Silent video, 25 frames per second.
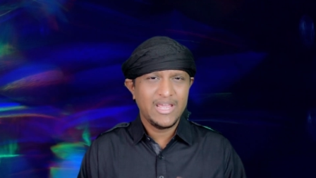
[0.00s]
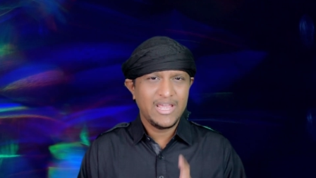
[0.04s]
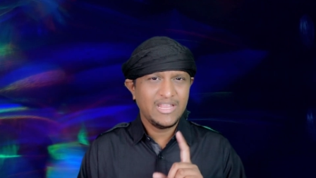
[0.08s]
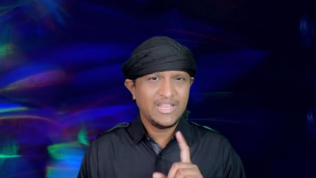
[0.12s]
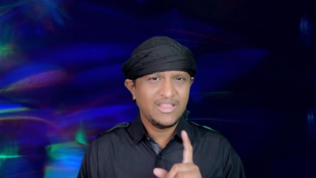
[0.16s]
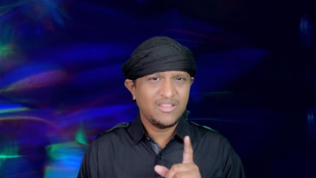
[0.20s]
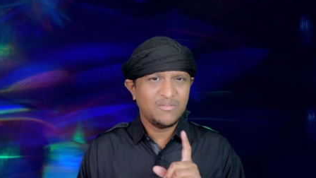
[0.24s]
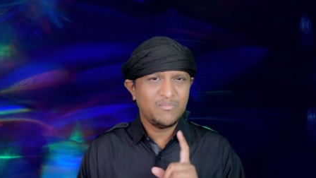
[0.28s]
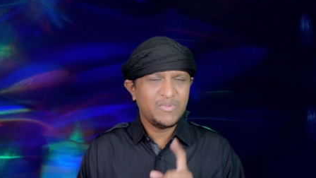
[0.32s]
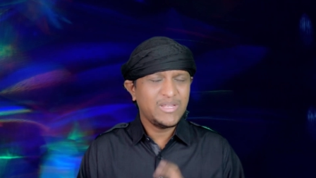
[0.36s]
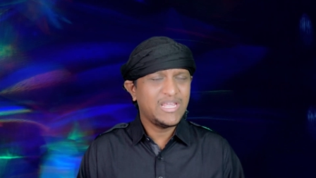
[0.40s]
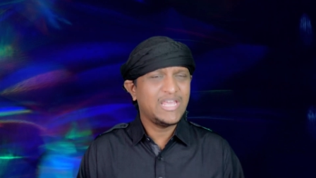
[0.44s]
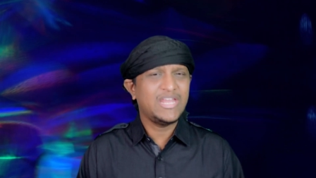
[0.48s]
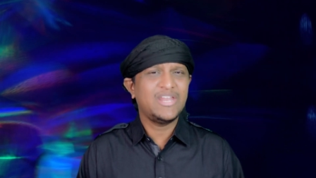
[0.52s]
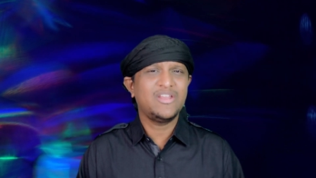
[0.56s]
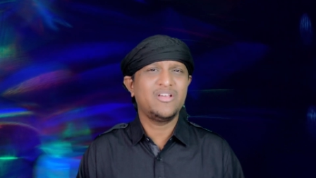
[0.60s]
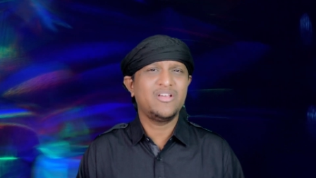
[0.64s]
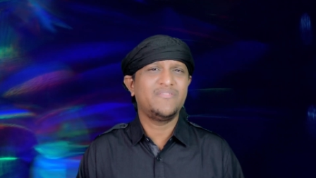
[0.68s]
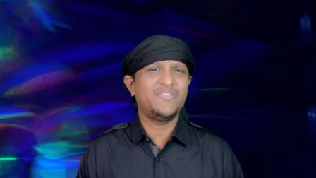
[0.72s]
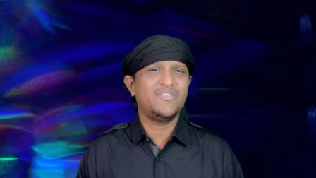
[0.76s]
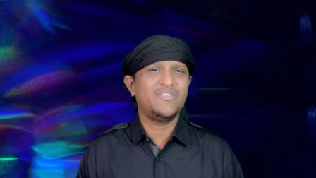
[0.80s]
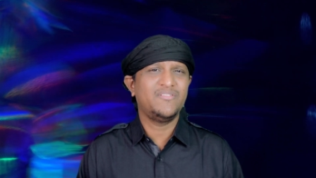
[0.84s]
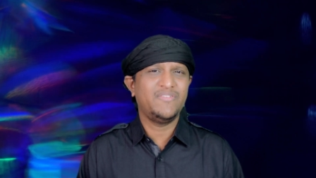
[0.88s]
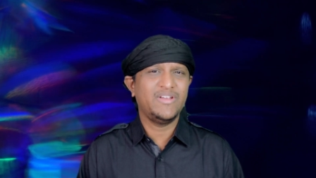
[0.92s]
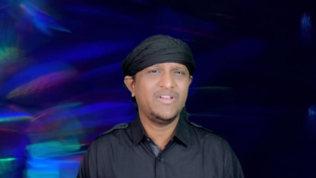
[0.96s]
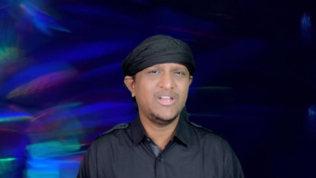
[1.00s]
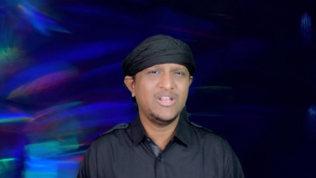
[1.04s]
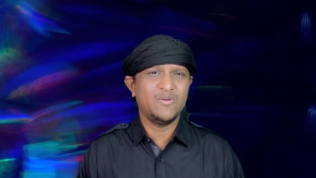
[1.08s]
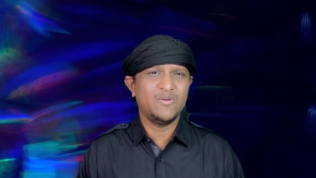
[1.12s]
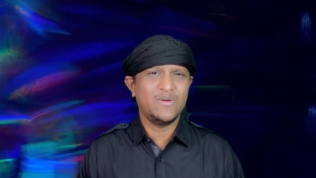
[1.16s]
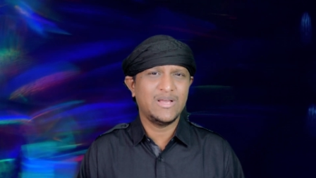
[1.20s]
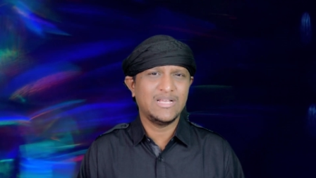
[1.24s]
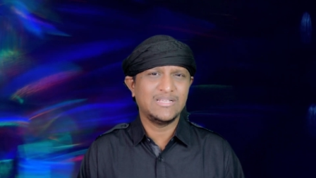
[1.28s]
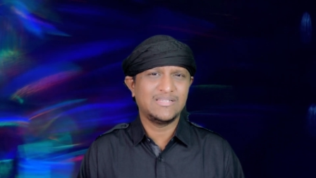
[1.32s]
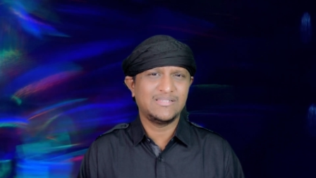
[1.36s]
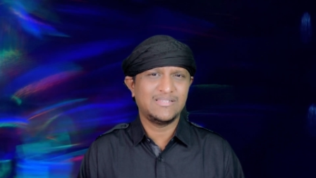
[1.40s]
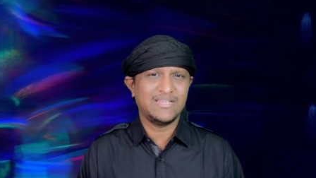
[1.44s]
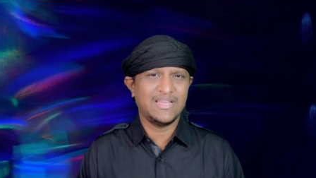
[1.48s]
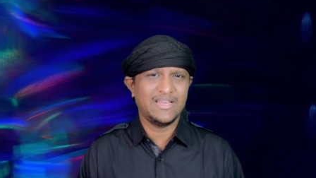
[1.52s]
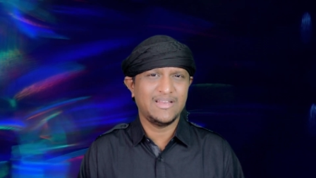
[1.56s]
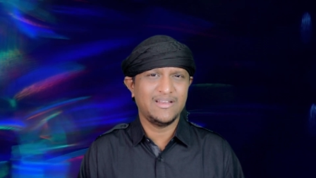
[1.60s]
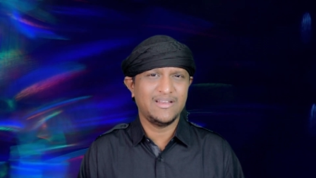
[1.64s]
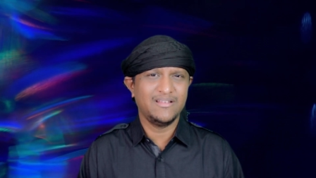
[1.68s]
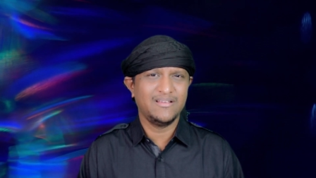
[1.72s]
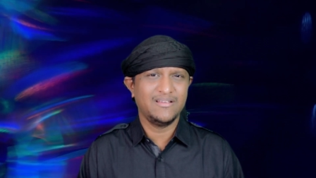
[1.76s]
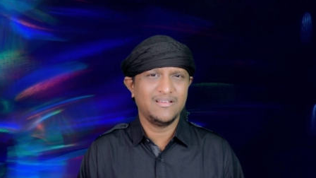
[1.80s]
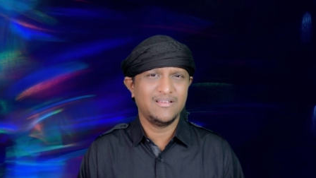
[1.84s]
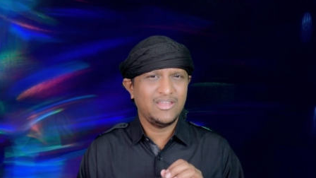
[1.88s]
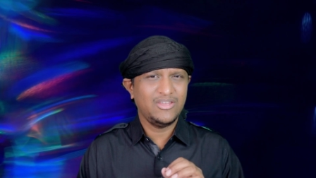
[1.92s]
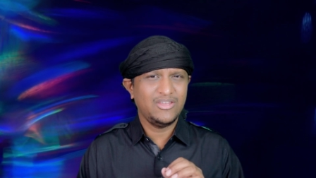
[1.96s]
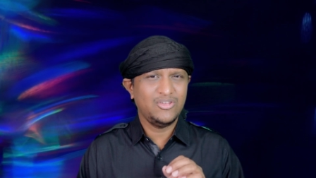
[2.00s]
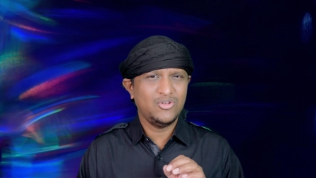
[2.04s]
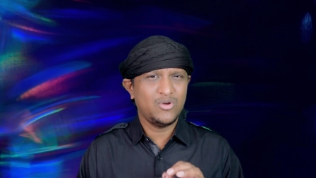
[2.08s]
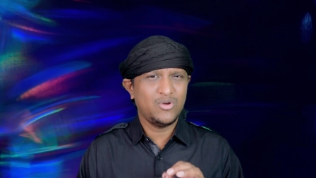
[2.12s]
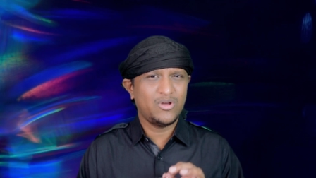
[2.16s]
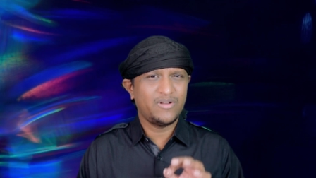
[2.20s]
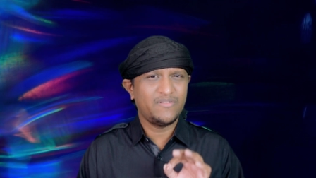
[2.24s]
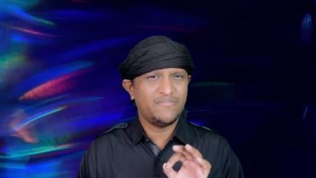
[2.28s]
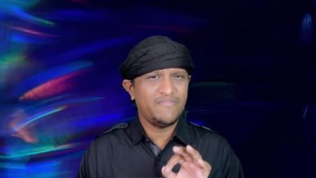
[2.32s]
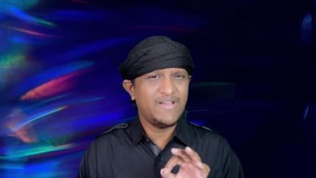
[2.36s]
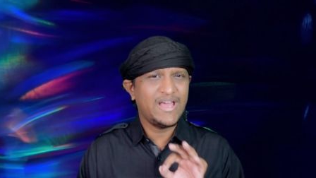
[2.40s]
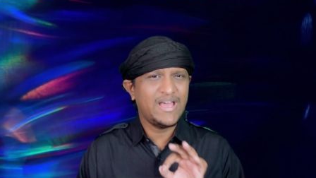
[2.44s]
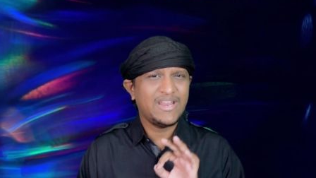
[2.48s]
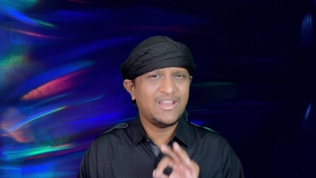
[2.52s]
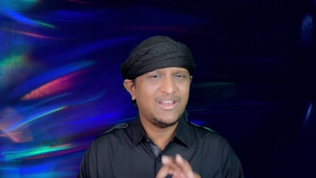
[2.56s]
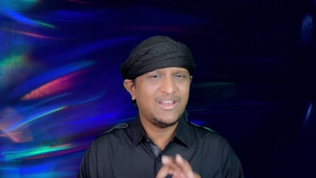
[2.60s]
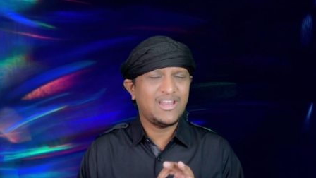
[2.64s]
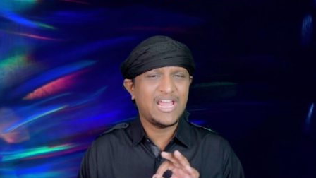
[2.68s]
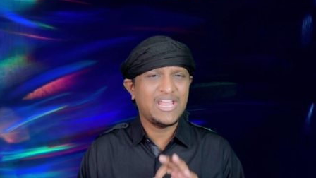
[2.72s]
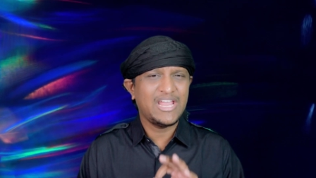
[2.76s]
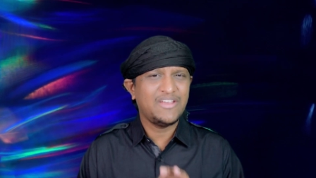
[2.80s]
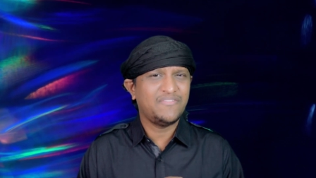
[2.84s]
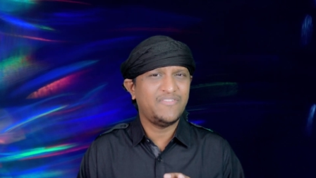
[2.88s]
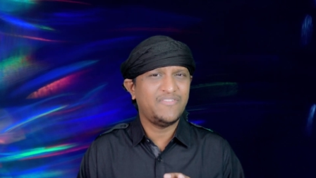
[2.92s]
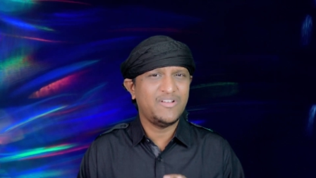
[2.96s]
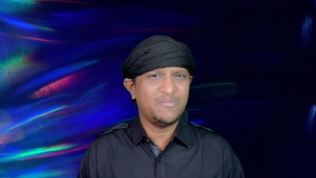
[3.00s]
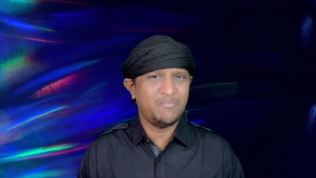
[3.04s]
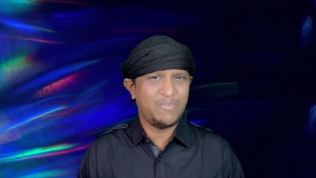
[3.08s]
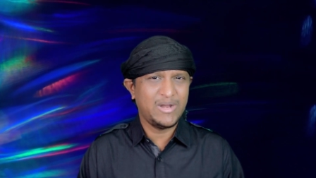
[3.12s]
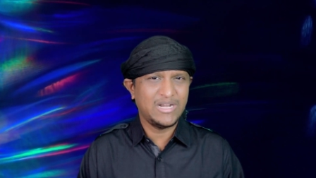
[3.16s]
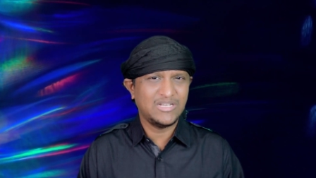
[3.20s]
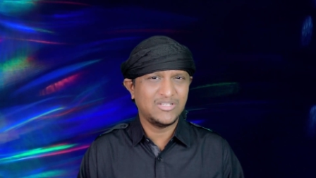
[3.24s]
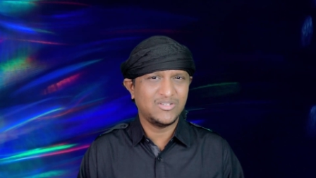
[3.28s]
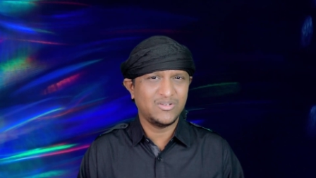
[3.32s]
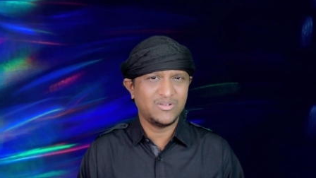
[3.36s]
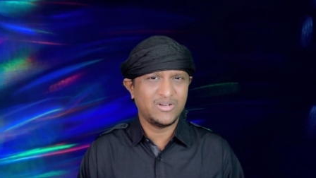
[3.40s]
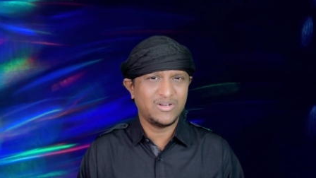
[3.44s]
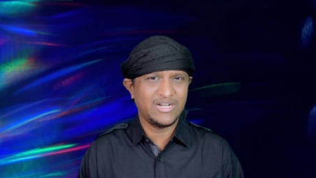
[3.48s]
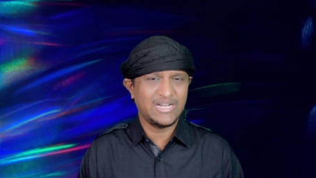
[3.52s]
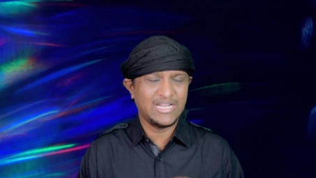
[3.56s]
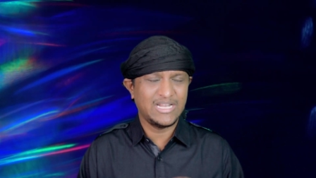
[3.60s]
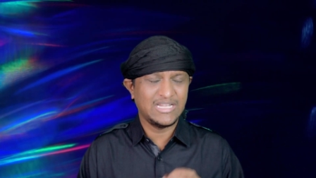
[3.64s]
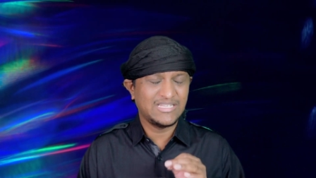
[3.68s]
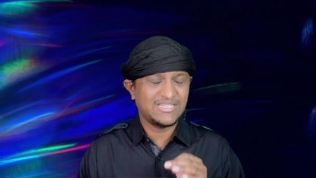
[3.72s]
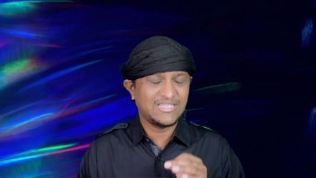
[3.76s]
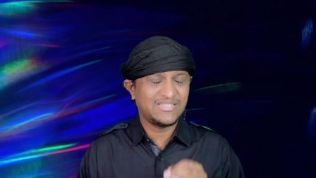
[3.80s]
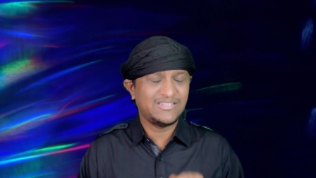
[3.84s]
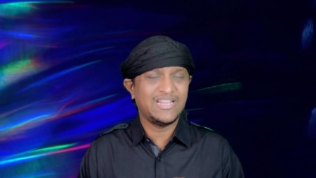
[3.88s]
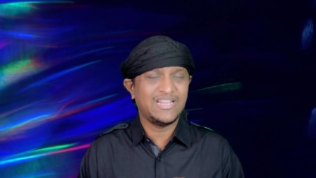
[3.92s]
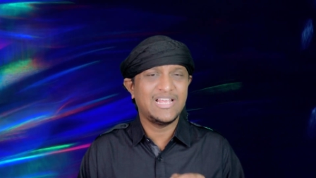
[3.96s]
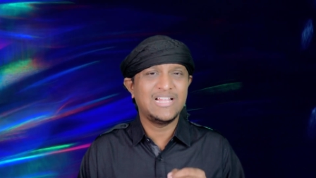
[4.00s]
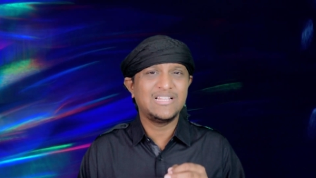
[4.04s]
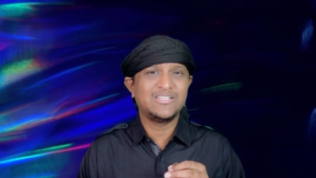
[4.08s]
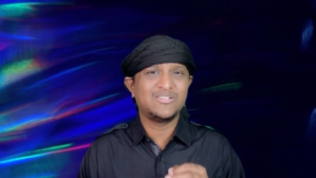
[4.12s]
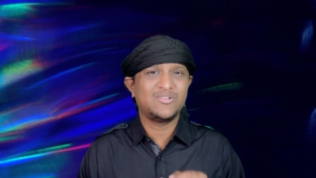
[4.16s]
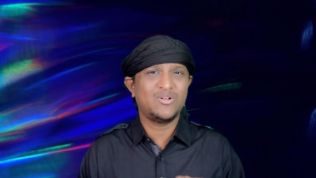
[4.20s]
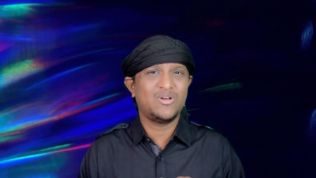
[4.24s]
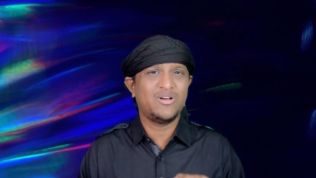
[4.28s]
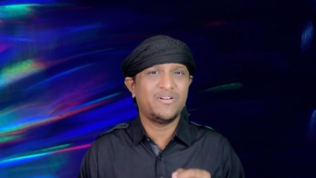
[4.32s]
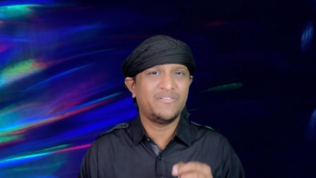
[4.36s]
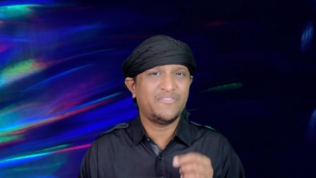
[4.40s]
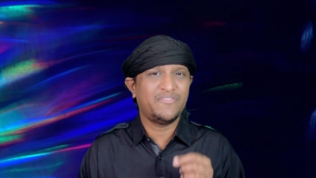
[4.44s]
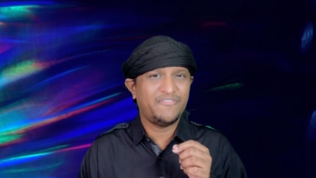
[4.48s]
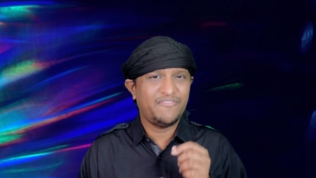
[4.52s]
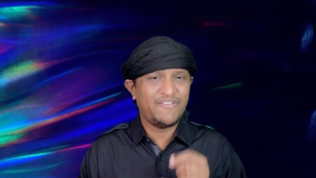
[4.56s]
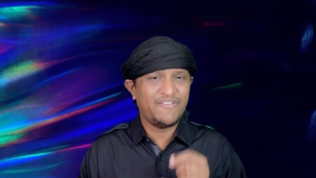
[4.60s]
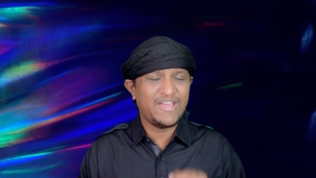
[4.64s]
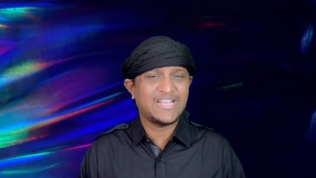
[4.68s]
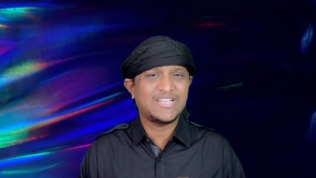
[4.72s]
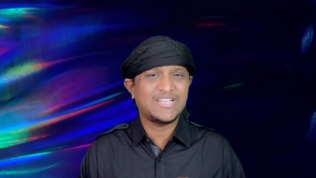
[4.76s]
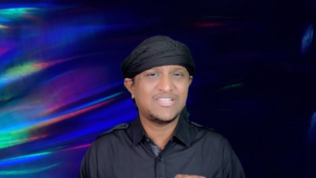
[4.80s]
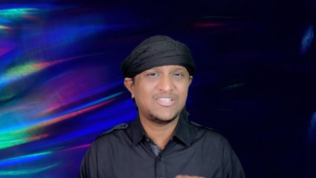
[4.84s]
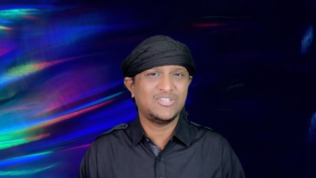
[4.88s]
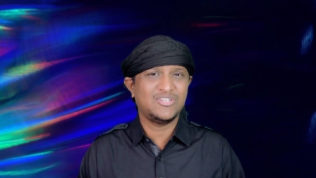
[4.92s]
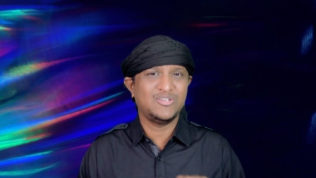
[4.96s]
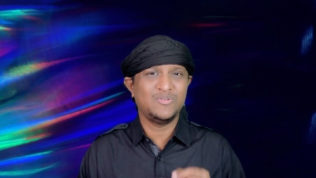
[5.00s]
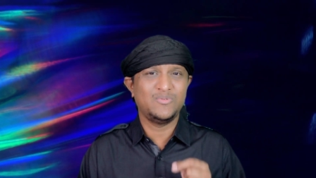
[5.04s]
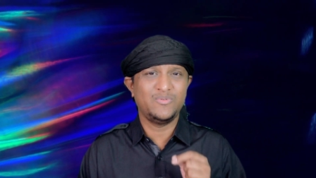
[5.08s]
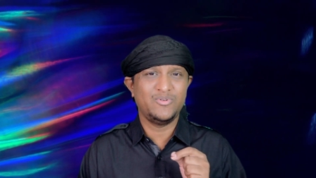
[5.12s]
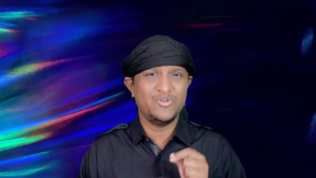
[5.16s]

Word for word: In the beginning of the video I said, your very life depends on it and Snell's law affects you